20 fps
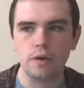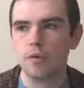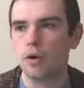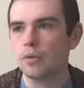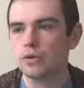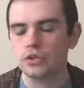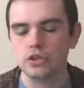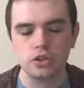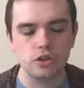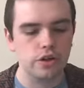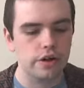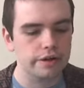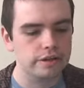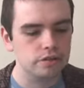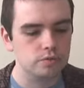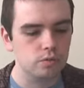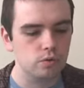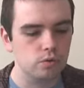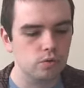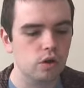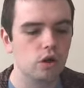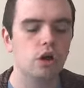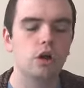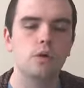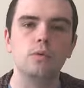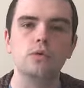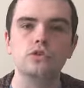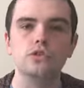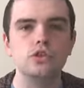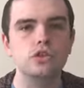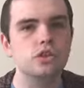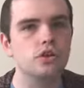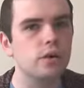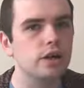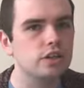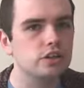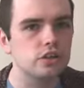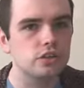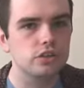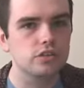What we'll do is we'll do the
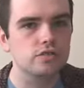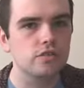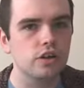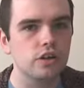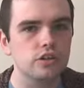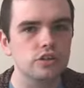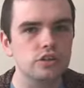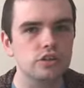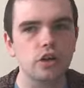questions first,